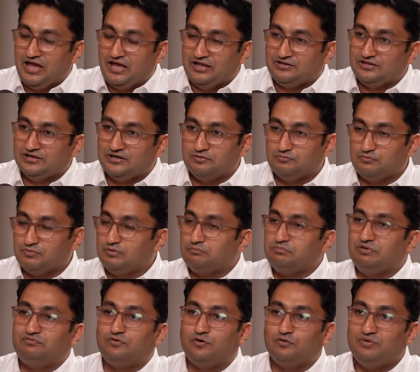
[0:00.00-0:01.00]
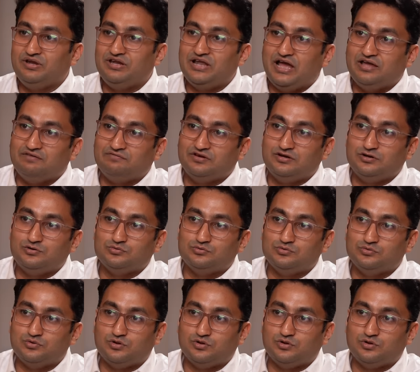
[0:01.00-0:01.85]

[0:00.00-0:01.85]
So, before we dive into